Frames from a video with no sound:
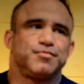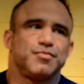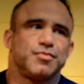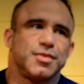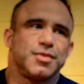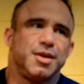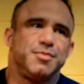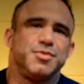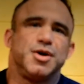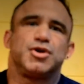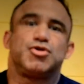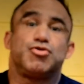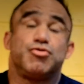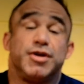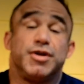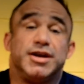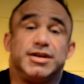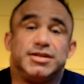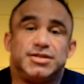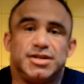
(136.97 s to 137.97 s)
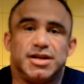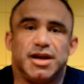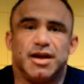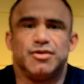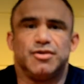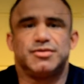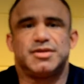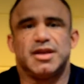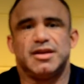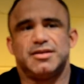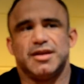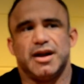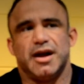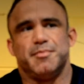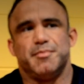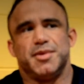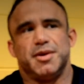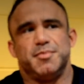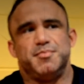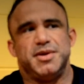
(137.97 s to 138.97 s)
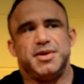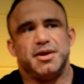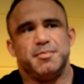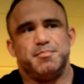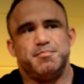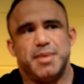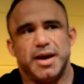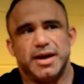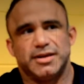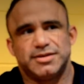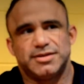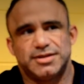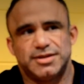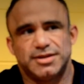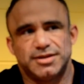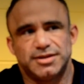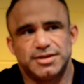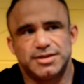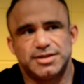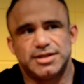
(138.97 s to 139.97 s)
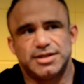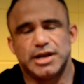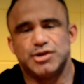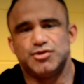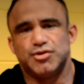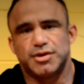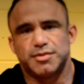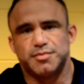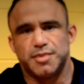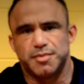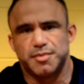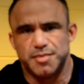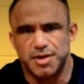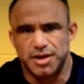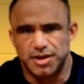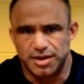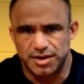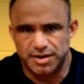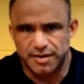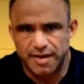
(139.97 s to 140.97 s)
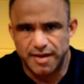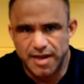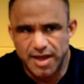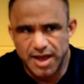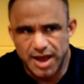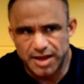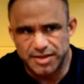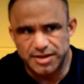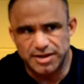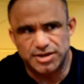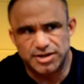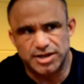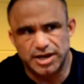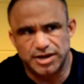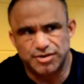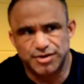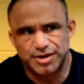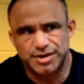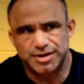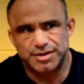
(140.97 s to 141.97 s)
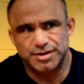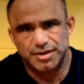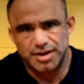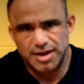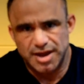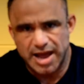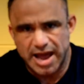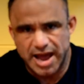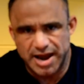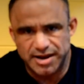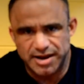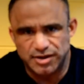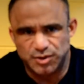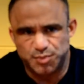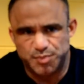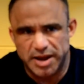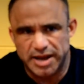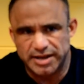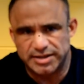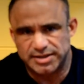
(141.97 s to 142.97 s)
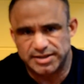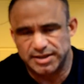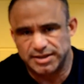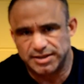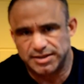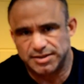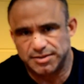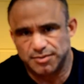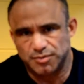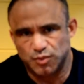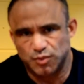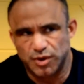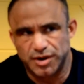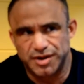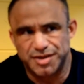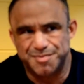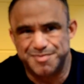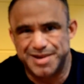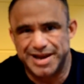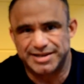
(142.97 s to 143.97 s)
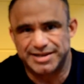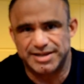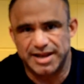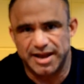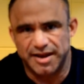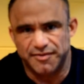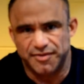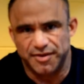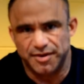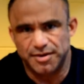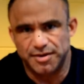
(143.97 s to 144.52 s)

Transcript: I'm not crazy. I don't think that I'm going to be the best Cedric McMillan. I think Cedric, at his best, is one of the best ever.